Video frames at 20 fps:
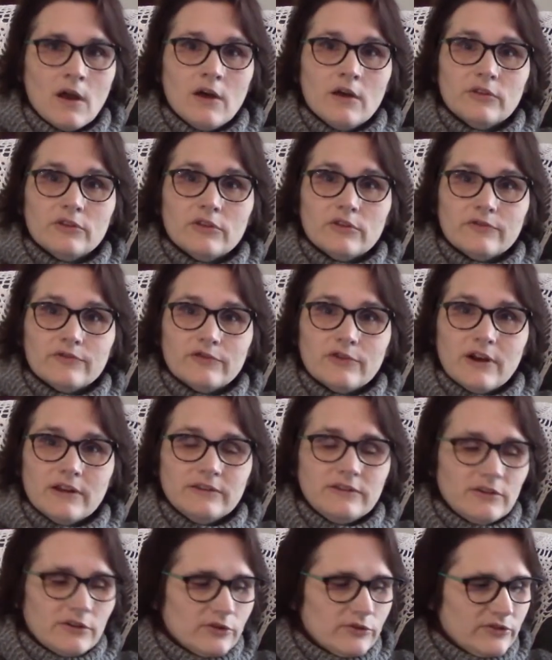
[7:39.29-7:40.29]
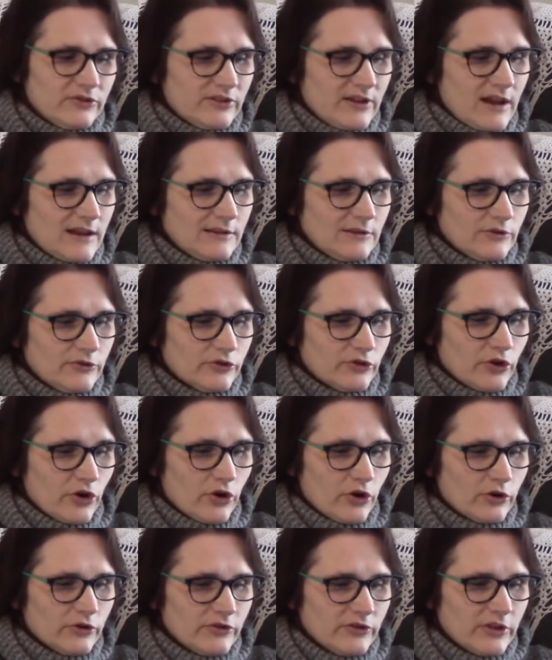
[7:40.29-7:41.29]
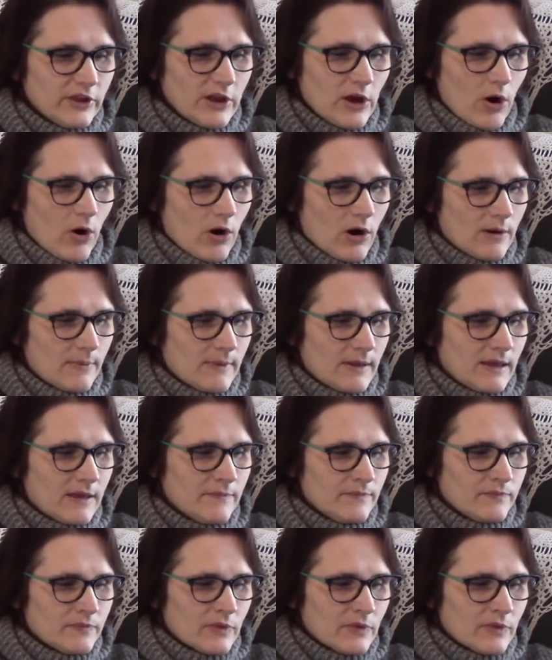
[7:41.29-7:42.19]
the frontier settlers cursed the army